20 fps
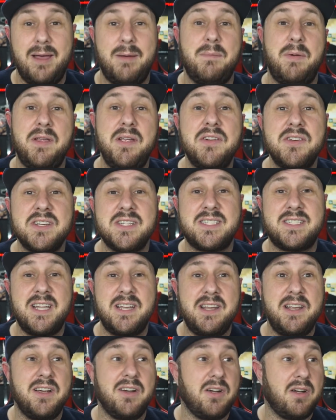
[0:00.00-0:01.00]
But you're just
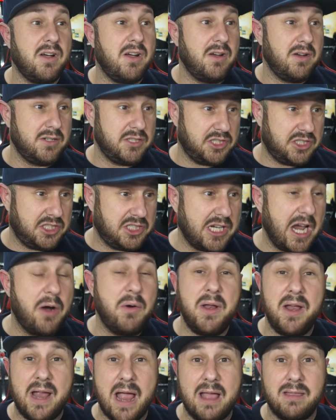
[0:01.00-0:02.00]
sitting here
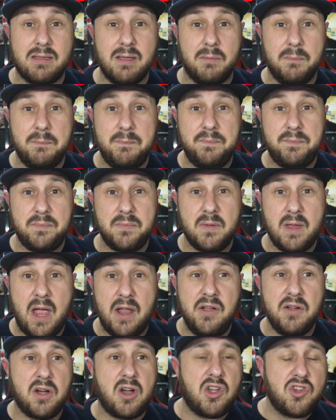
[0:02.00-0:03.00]
shouting at them
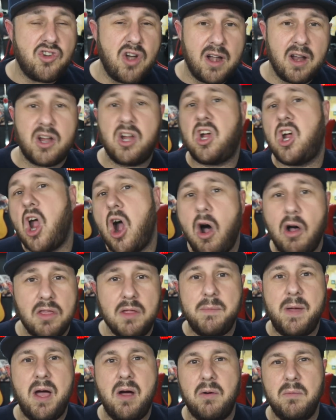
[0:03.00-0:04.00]
and you're trying to call
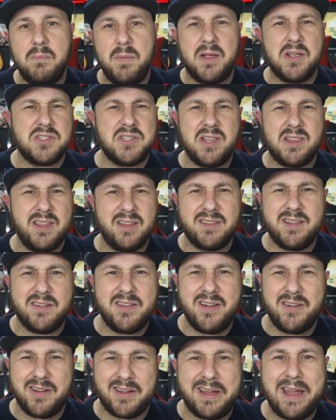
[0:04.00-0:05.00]
them out because you think
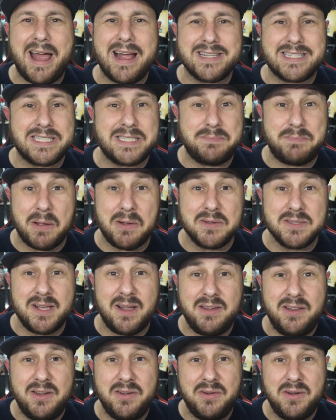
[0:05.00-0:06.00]
they're there to cast spells
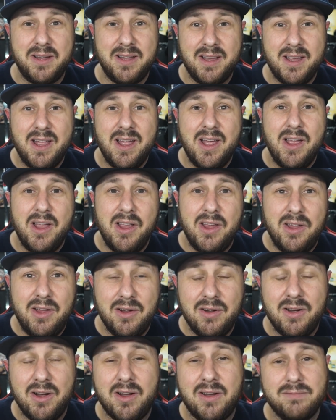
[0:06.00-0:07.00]
on you.
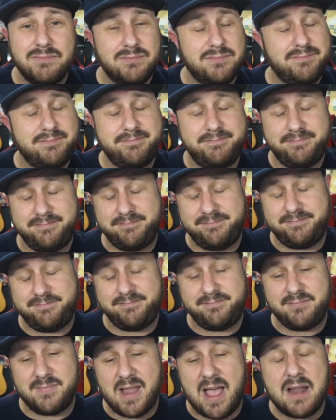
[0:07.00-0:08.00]
You're a
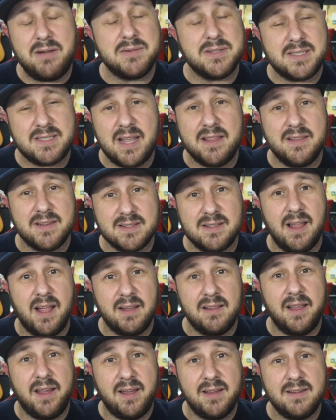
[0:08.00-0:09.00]
I don't say this
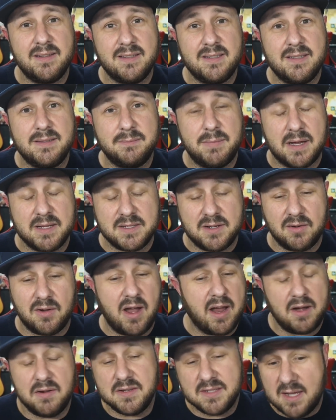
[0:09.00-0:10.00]
lightly, Pastor
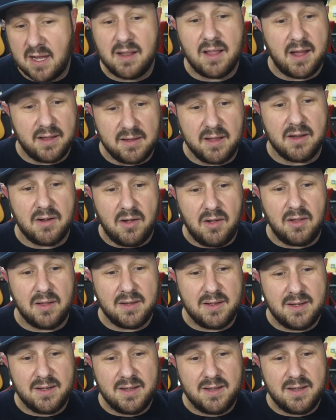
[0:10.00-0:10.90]
Greg. I don't say it lightly at all.